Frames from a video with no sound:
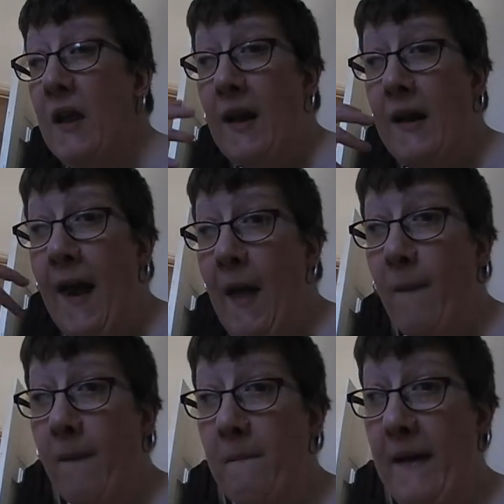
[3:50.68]
It
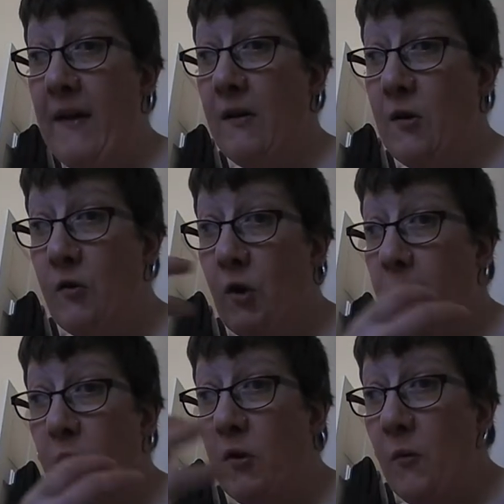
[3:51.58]
helps me to
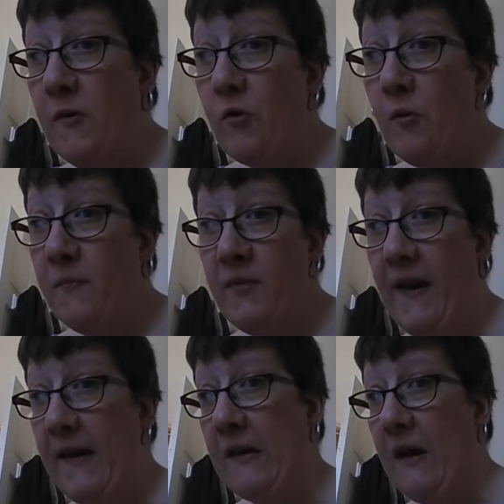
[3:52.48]
stop doing
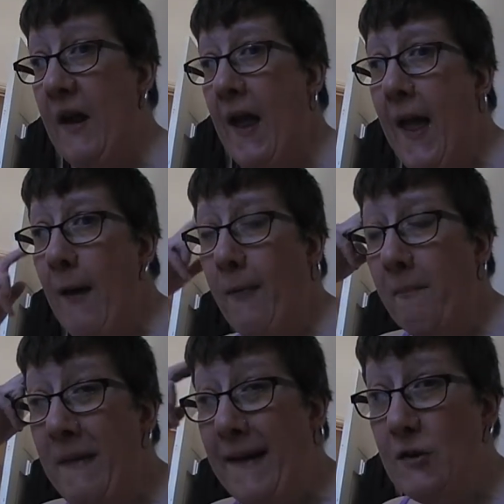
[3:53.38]
something. Helps
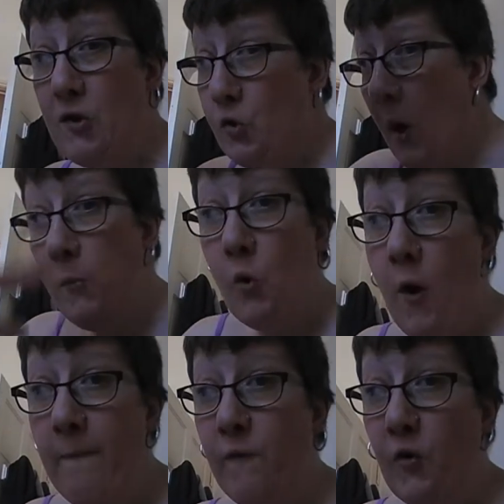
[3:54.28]
me to stop
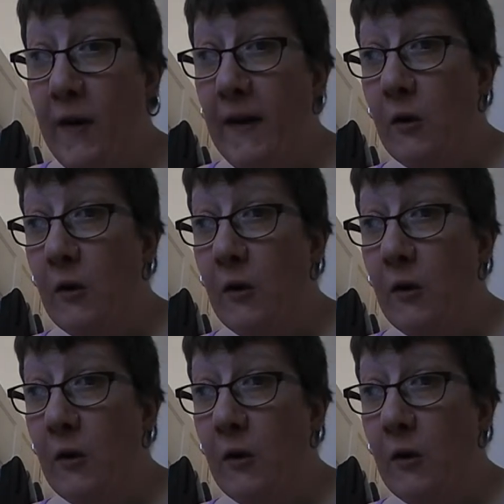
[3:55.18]
going fucking